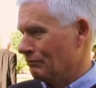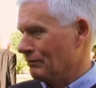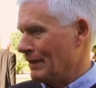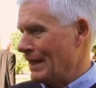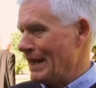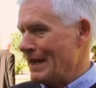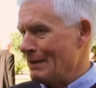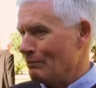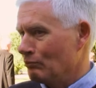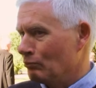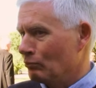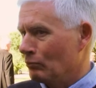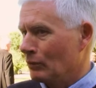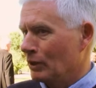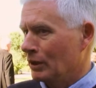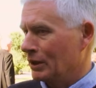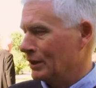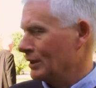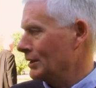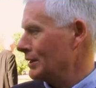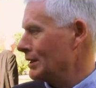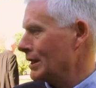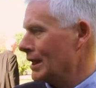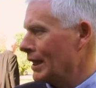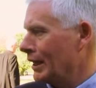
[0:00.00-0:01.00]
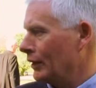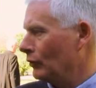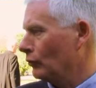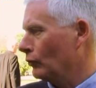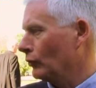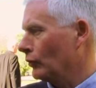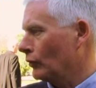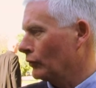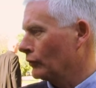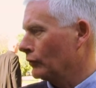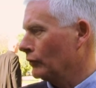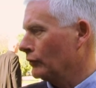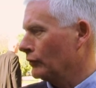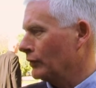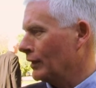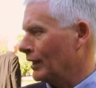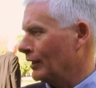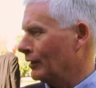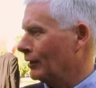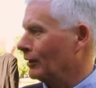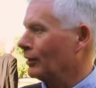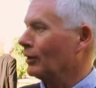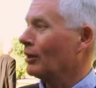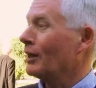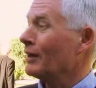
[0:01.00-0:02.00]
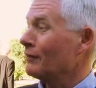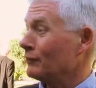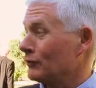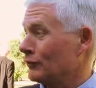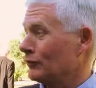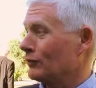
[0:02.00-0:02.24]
M contain or not contain? And I have to